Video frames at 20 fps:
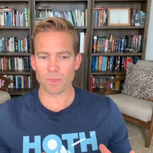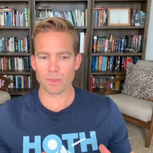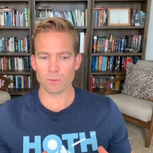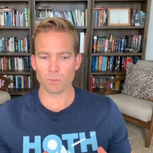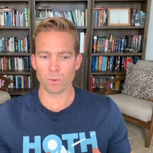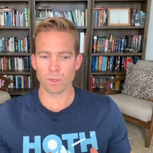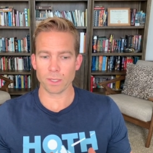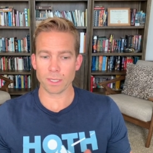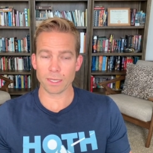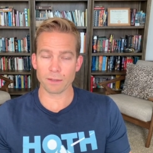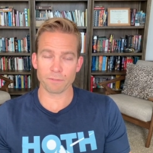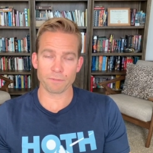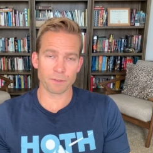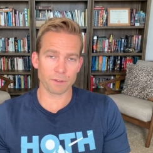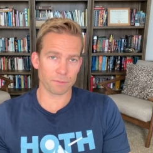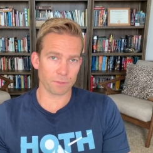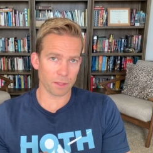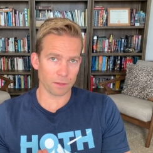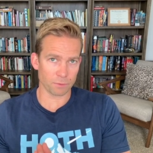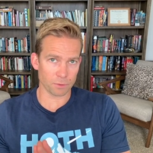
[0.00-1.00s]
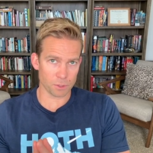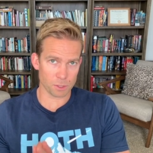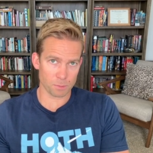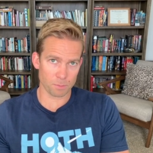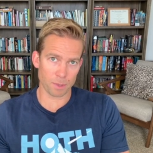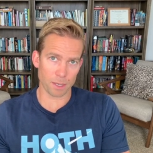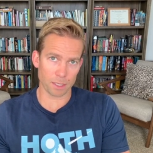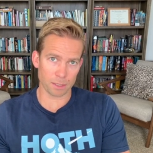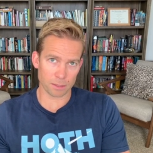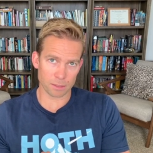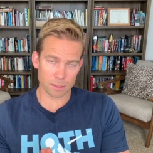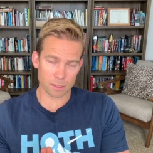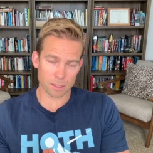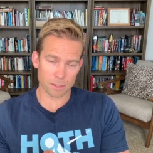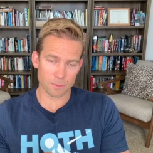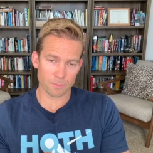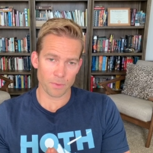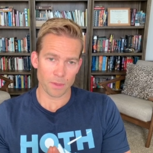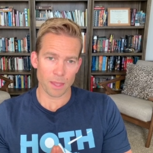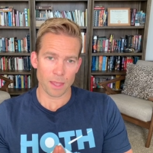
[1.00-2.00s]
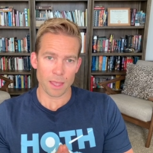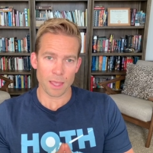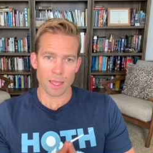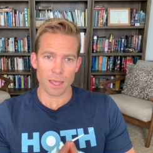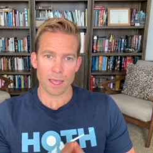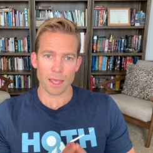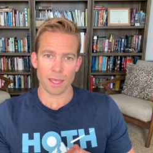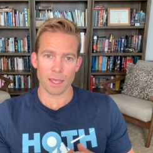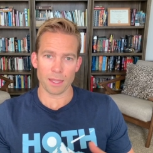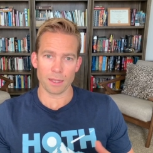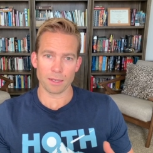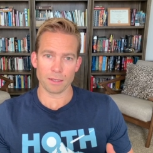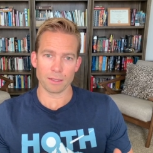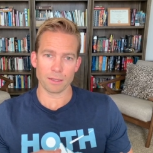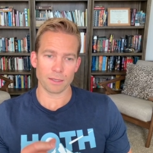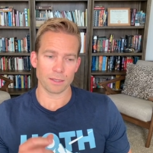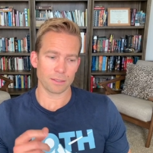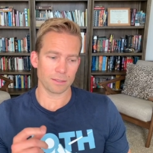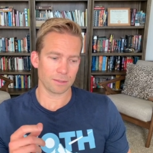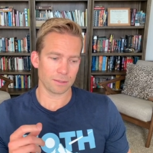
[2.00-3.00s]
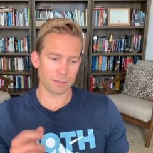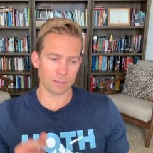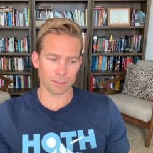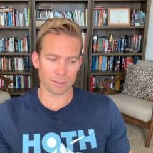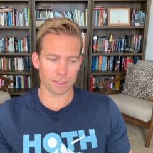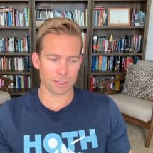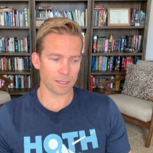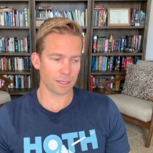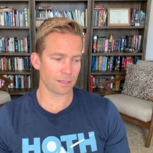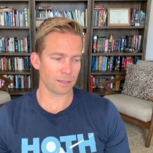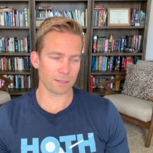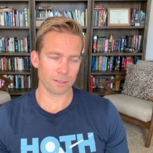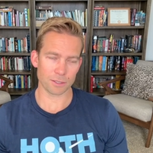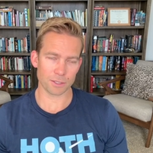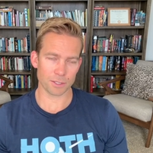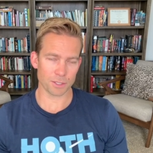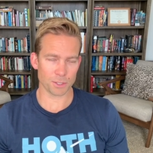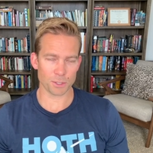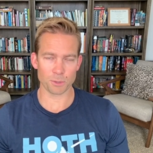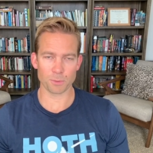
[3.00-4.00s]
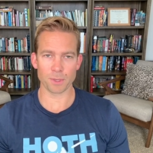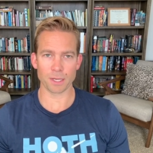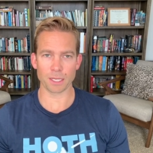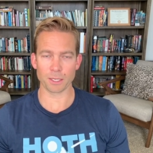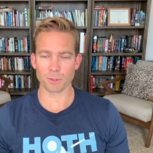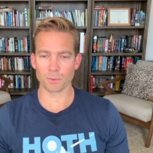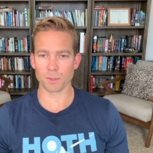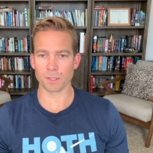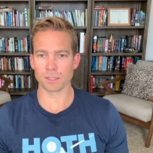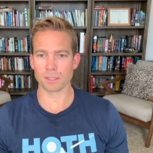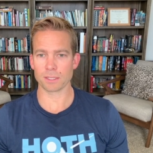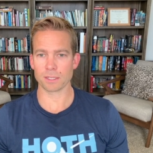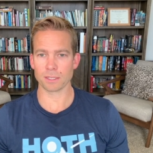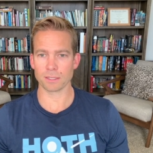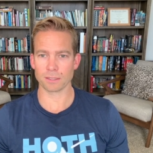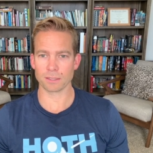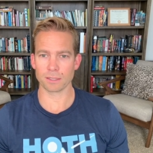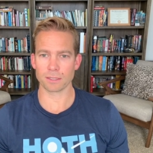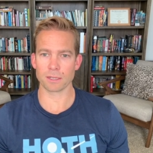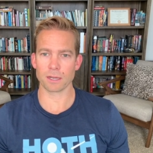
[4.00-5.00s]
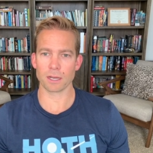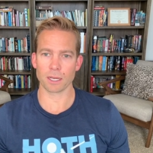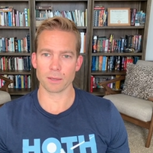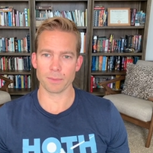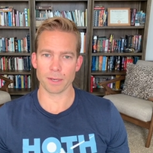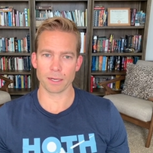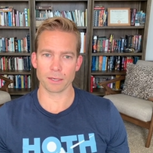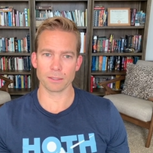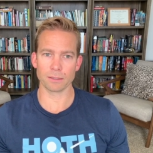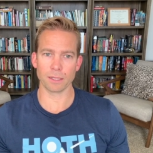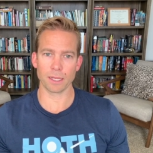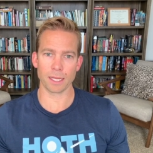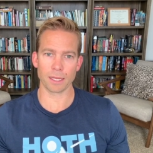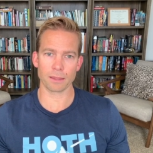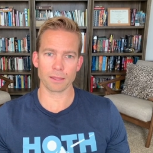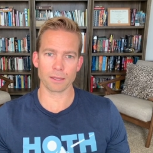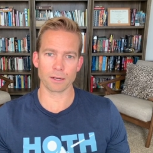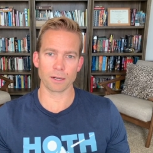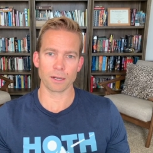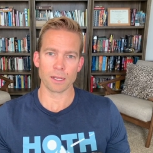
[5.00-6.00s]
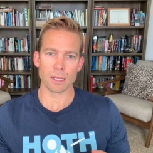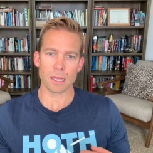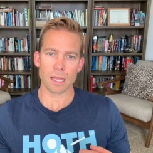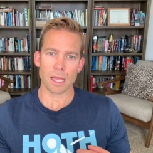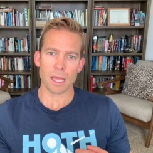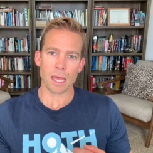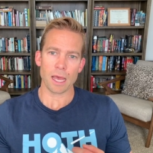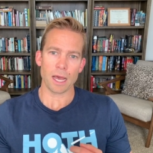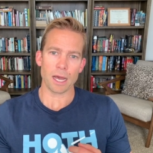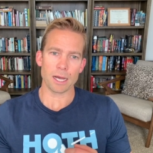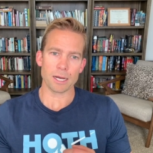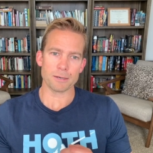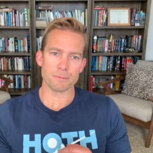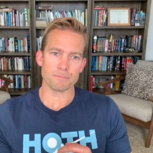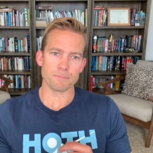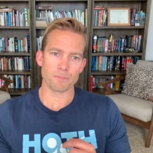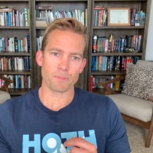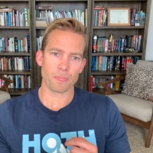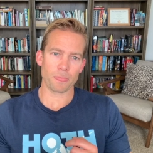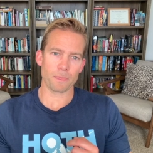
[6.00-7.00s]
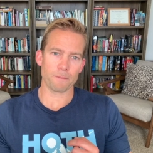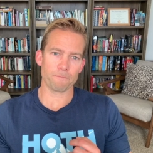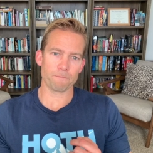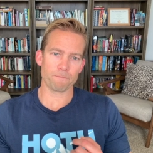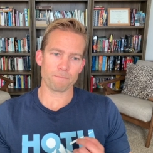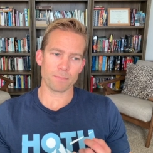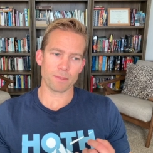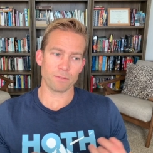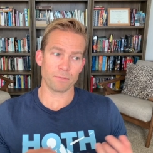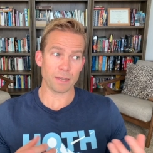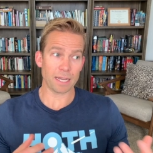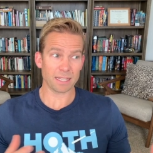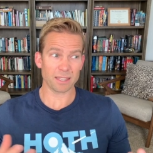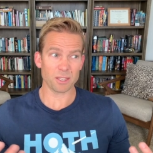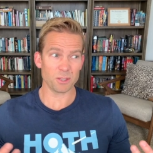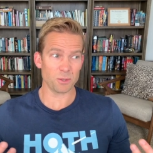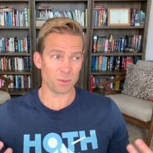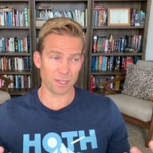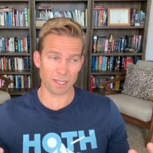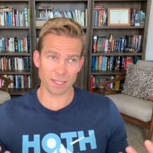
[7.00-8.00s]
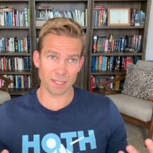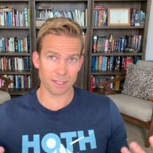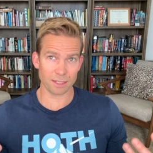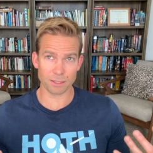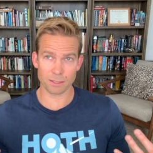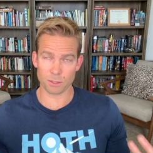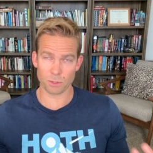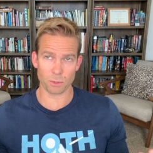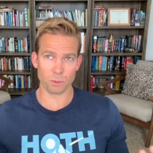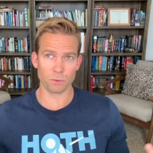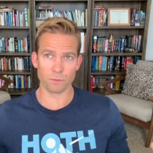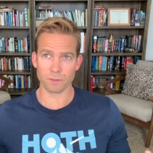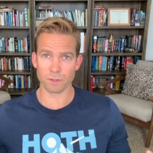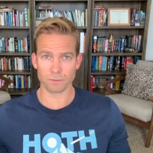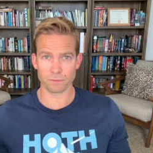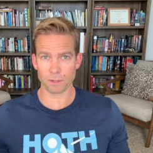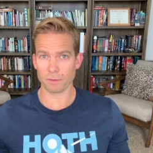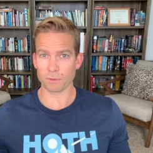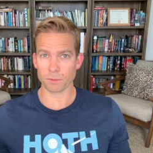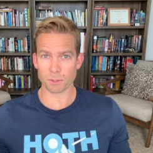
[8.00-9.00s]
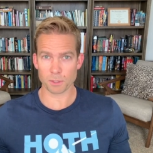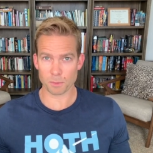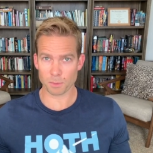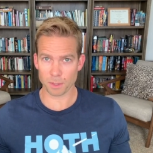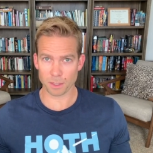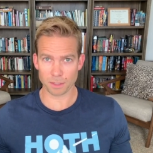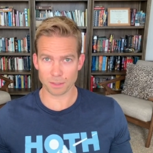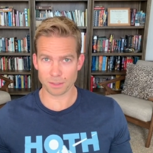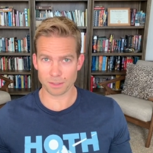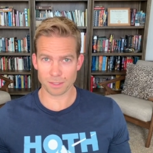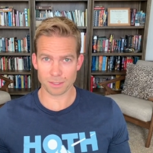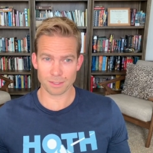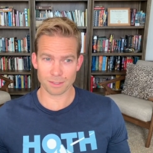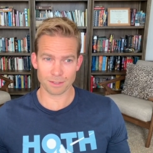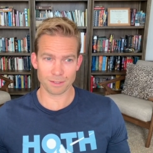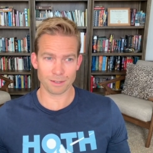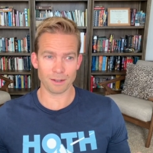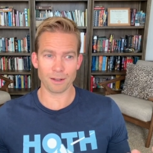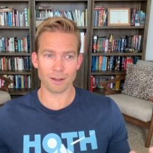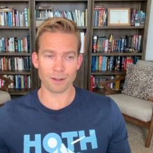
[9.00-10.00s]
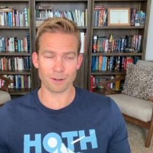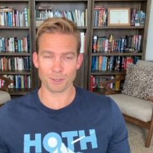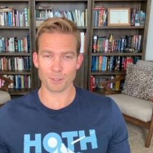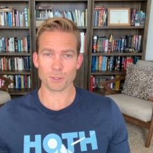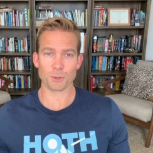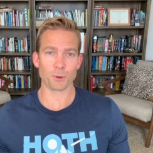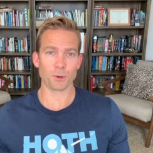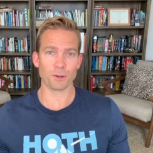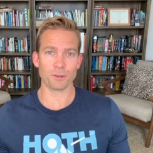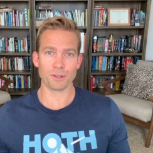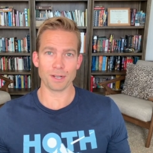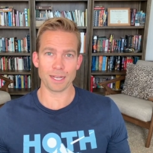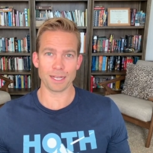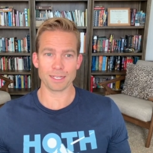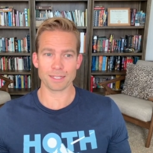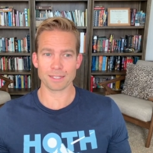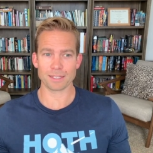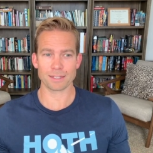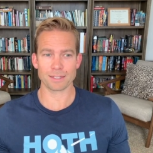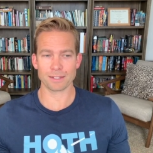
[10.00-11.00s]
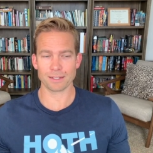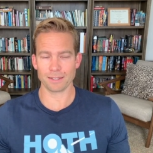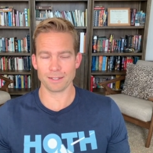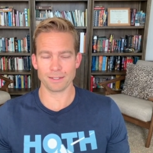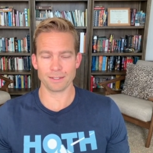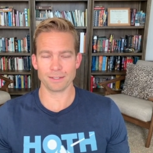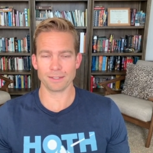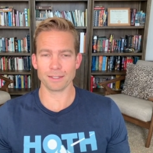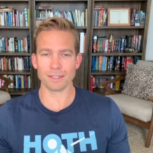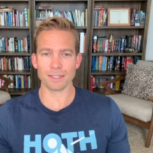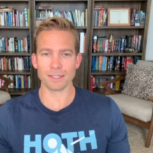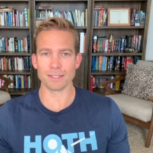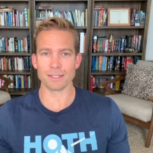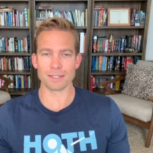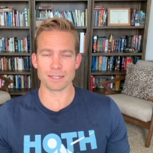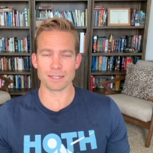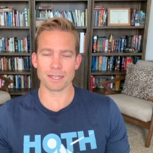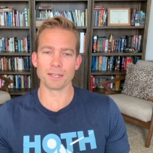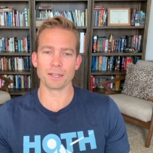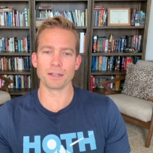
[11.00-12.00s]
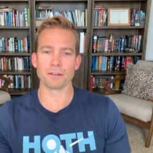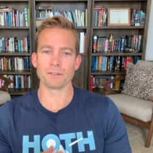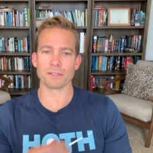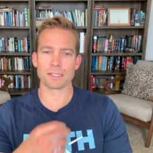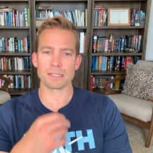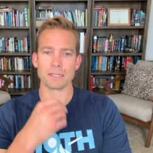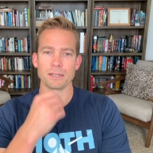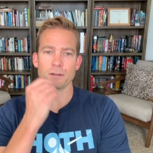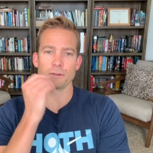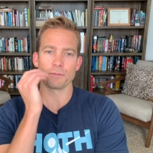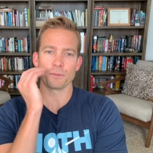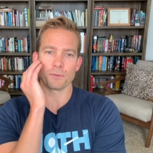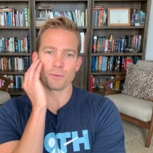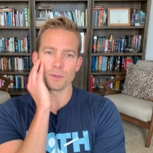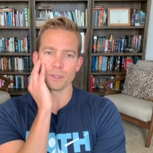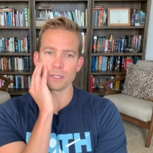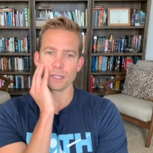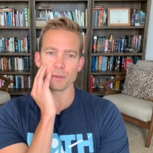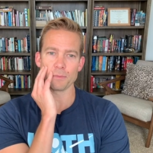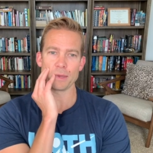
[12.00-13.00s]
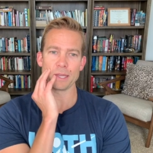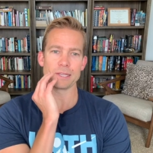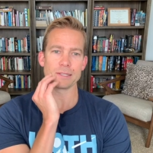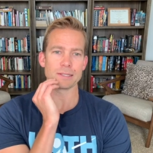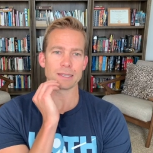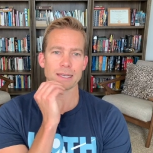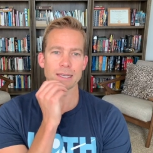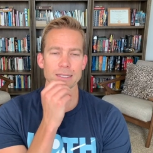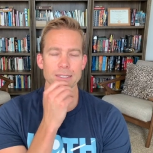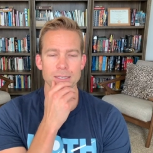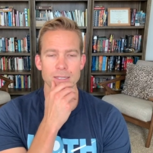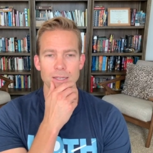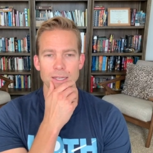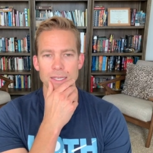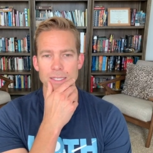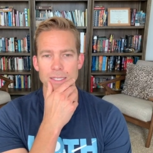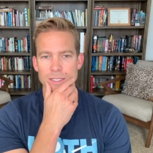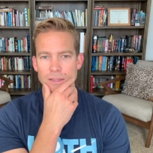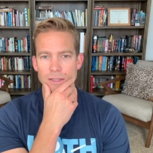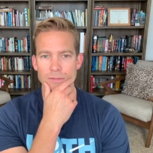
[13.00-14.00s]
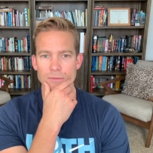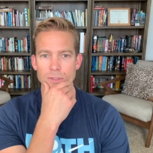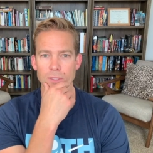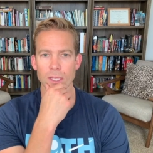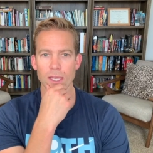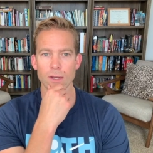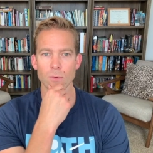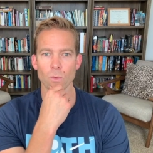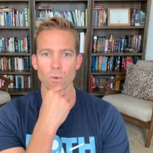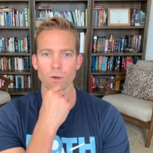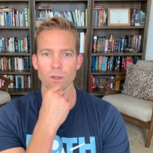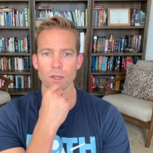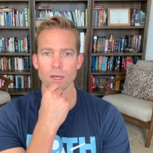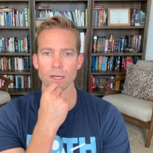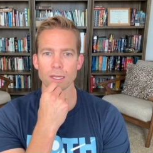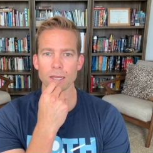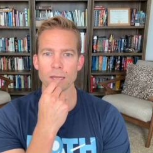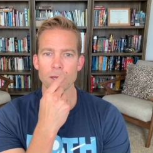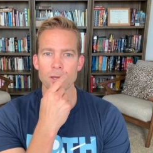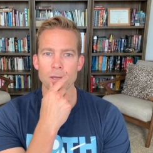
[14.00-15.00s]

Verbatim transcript: We get 5th level spells, and there's just too many good ones to talk about at length here. The fact that you get 2 5th level spells on a short rest is in and of itself really amazing as a level 9 warlock.